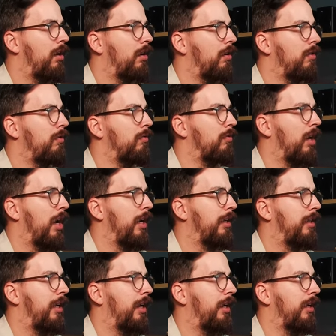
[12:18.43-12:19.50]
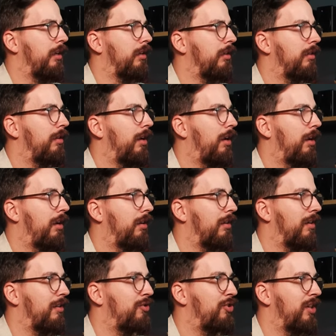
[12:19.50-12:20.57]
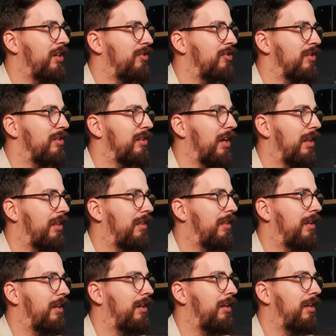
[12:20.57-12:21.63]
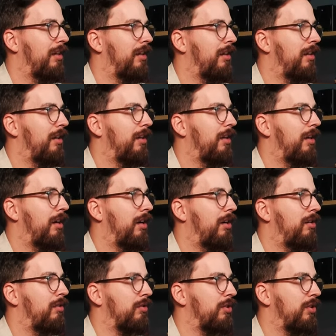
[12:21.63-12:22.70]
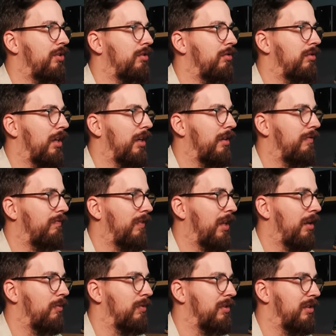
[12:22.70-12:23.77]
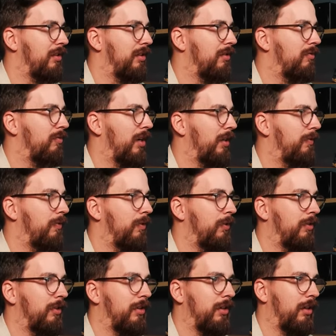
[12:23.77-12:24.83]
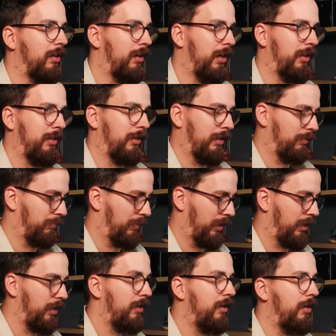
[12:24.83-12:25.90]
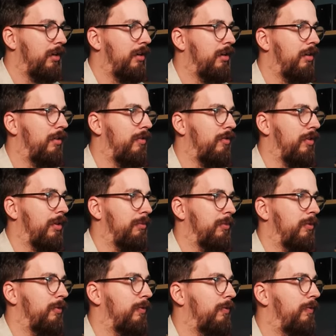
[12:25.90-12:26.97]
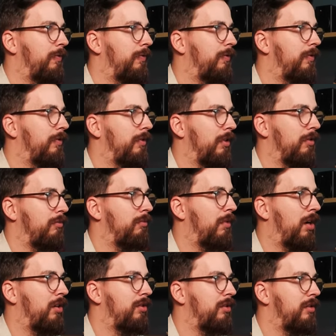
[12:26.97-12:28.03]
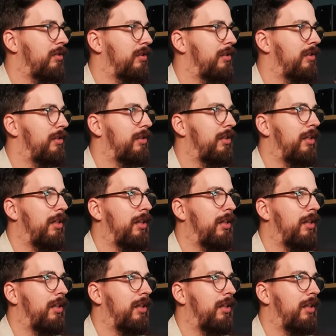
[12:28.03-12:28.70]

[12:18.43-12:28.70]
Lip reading: Ooh, 9k changes, I think. Oh shoot, I wasn't in the right folder. All right, let me remove node modules.